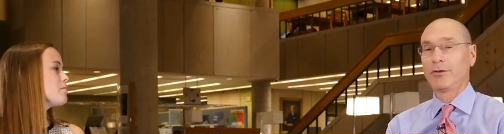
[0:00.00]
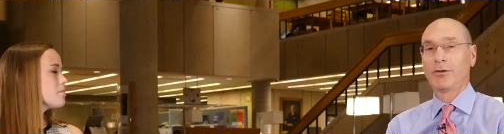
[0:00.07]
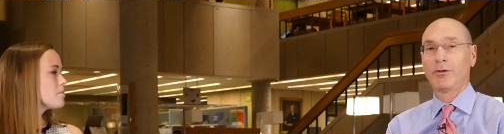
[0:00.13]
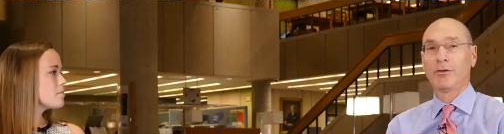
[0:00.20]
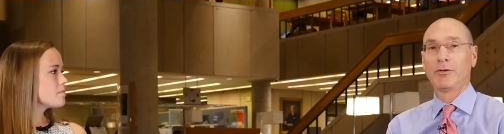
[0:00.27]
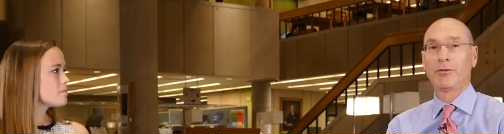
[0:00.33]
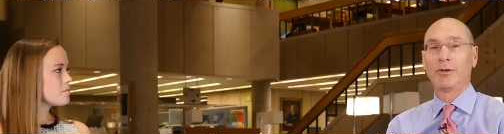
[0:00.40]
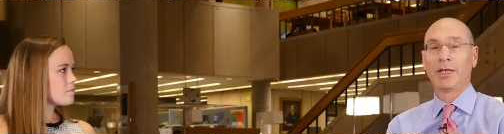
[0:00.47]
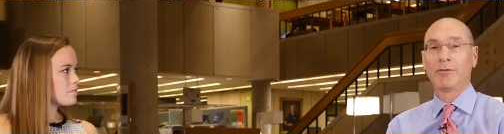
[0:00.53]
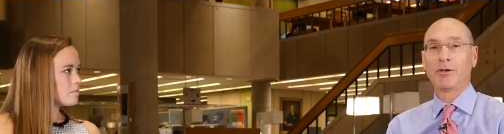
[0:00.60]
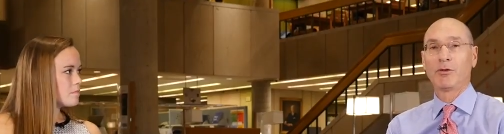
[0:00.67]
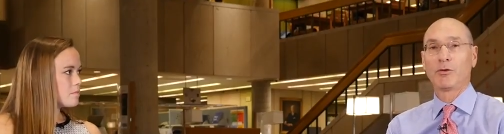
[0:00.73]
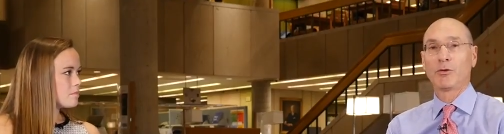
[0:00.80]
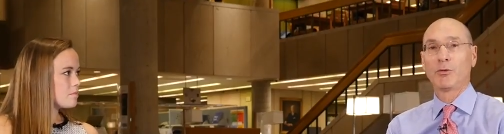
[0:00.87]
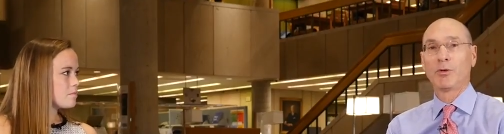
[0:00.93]
Speaker 1: to
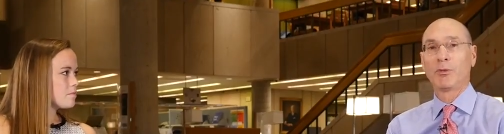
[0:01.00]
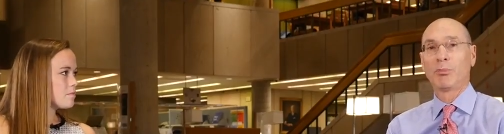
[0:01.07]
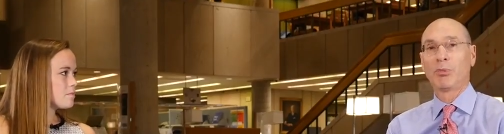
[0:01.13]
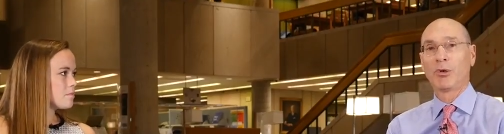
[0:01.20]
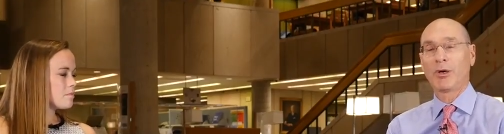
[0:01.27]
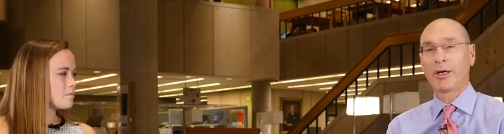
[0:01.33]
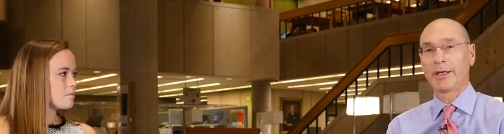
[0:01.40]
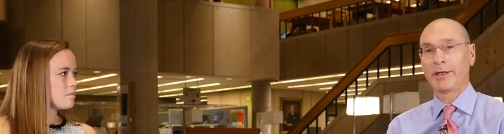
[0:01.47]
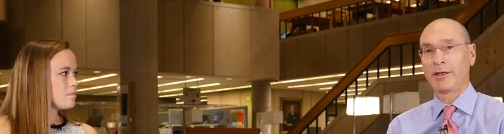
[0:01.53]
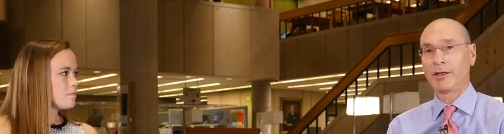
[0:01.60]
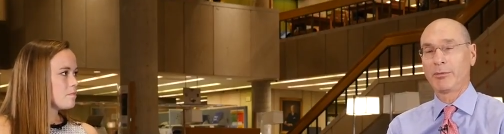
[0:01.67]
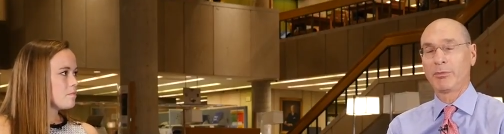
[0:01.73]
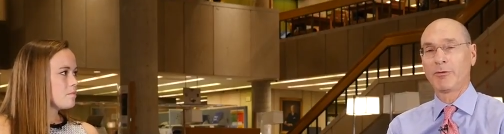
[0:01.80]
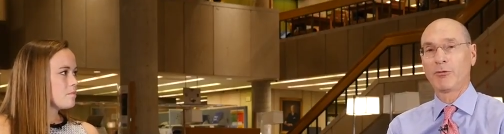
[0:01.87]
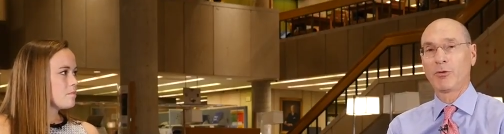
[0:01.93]
individuals who were brought
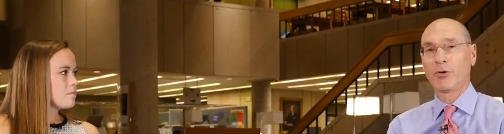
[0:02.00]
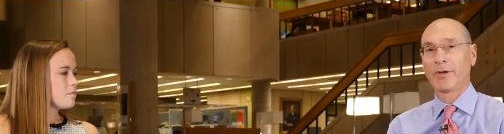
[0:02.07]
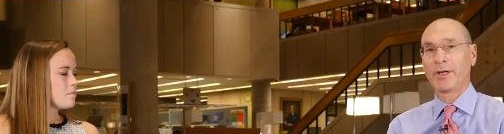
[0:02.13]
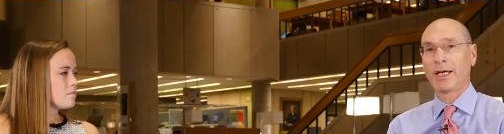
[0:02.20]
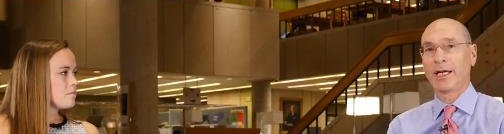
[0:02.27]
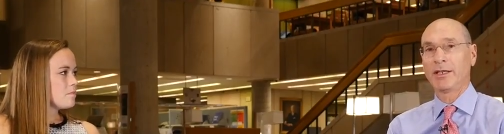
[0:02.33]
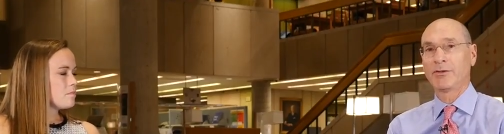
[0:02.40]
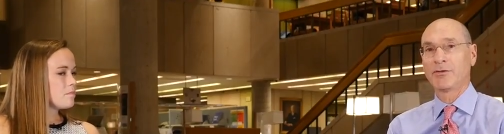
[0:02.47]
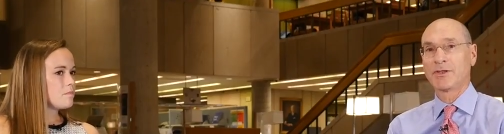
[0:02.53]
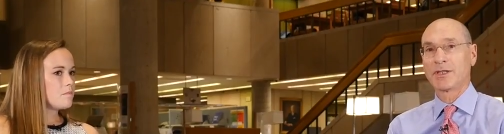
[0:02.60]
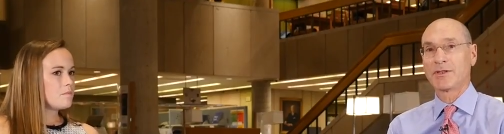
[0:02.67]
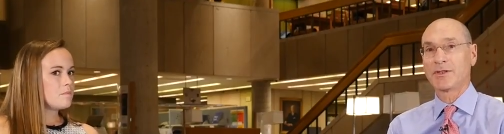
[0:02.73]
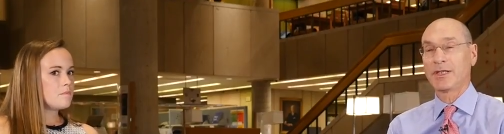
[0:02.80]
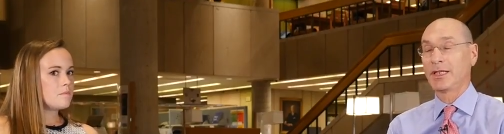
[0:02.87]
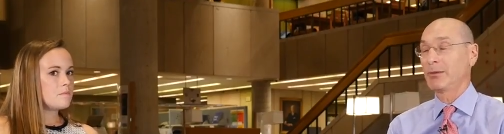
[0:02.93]
here before the age of
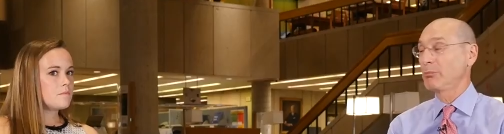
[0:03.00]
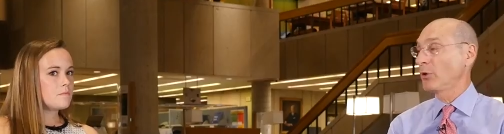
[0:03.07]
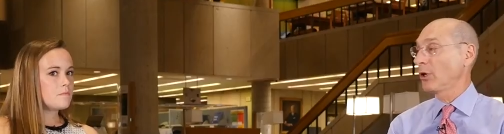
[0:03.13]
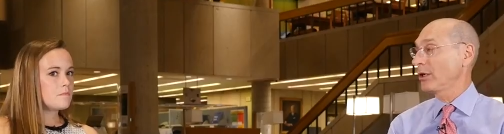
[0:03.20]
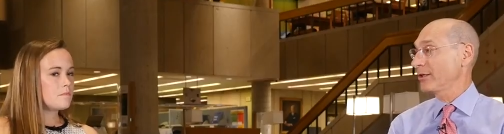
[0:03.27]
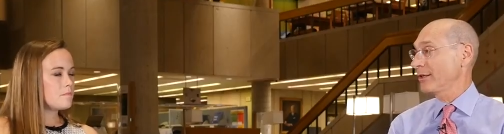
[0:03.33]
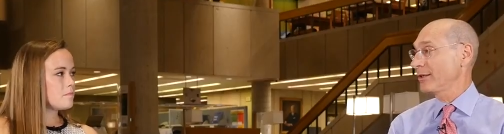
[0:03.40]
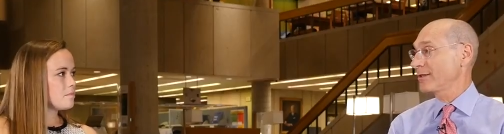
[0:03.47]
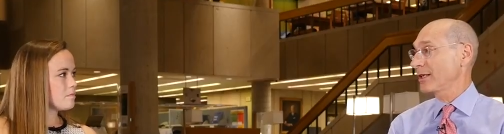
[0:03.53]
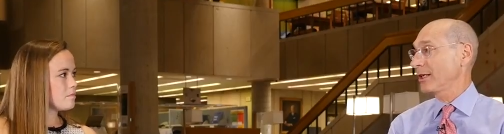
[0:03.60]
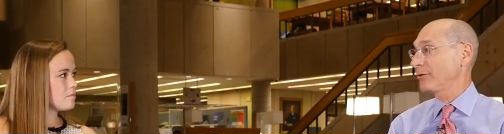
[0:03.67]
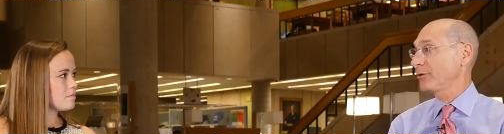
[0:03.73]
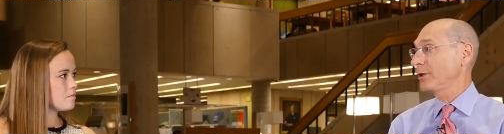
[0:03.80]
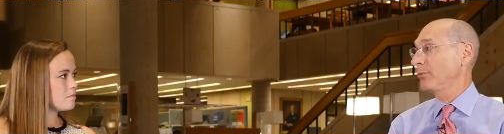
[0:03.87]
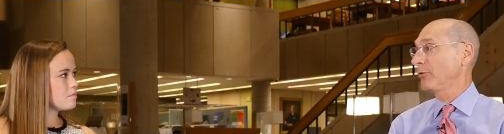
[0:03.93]
sixteen, brought to this
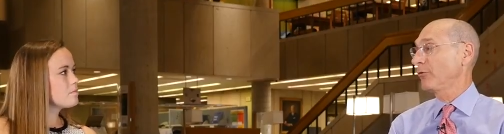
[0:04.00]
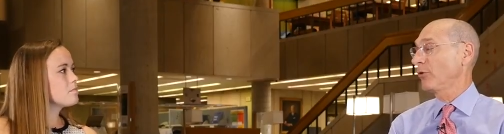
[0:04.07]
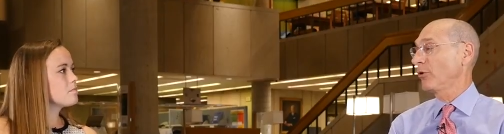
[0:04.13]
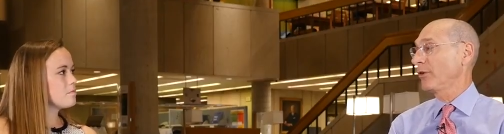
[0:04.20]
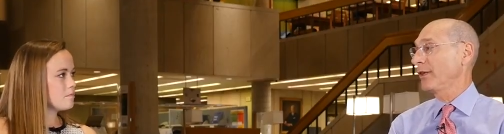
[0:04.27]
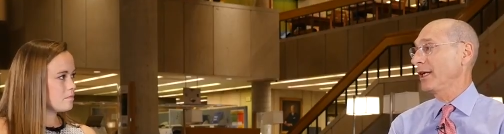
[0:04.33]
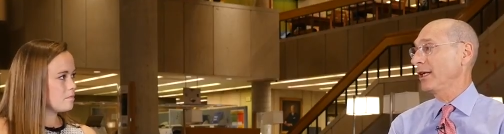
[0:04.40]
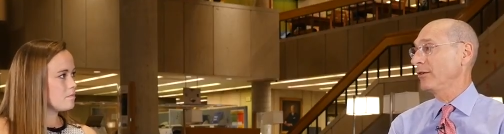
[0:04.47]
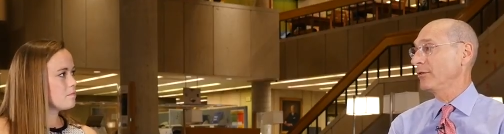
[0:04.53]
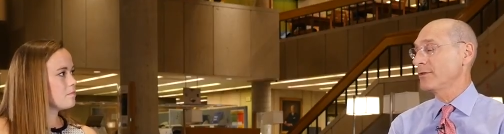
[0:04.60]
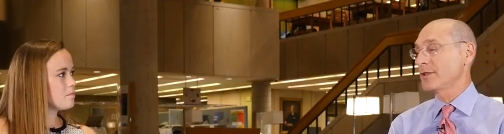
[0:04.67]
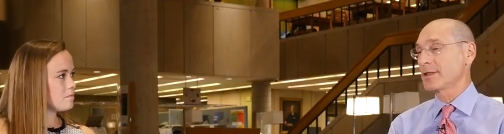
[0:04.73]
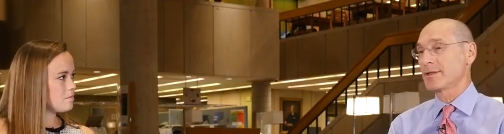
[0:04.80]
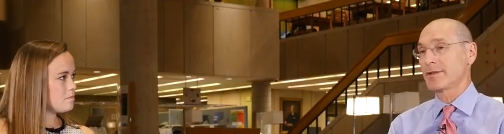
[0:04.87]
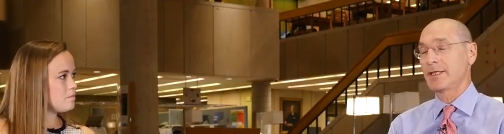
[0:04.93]
country before the age
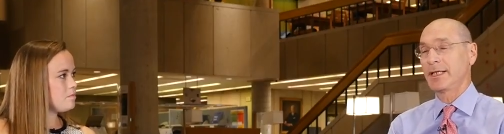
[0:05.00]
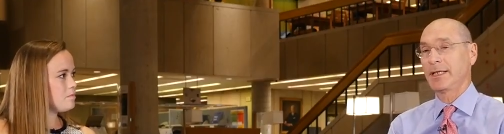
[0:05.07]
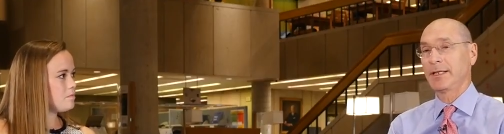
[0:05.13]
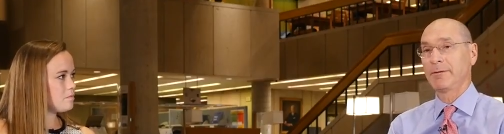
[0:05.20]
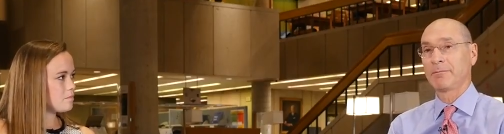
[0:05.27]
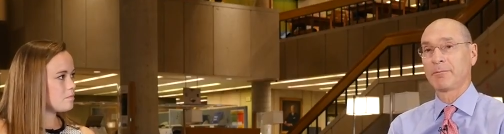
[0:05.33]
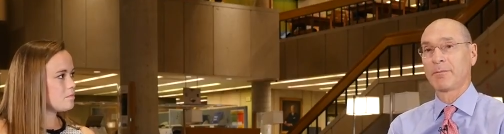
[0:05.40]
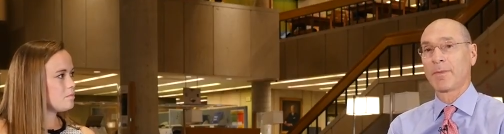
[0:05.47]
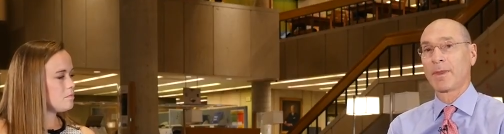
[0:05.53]
of sixteen,